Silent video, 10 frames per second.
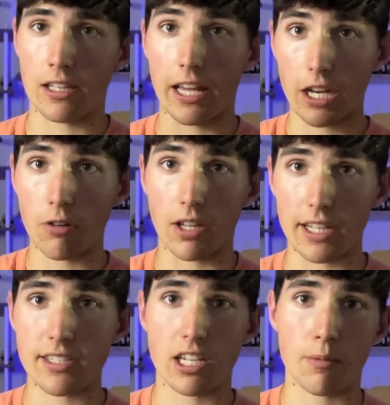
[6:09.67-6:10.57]
Lego
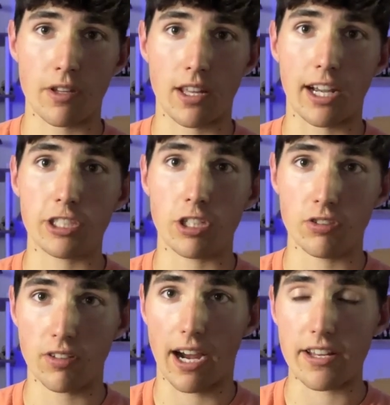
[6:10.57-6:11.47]
lightsaber that I showed
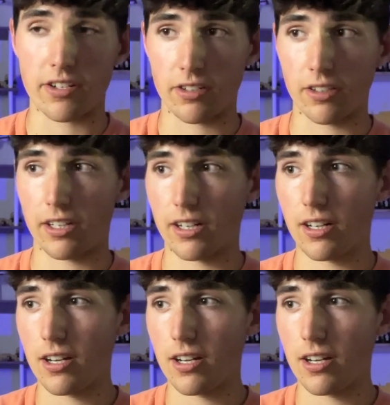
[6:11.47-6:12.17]
you guys earlier.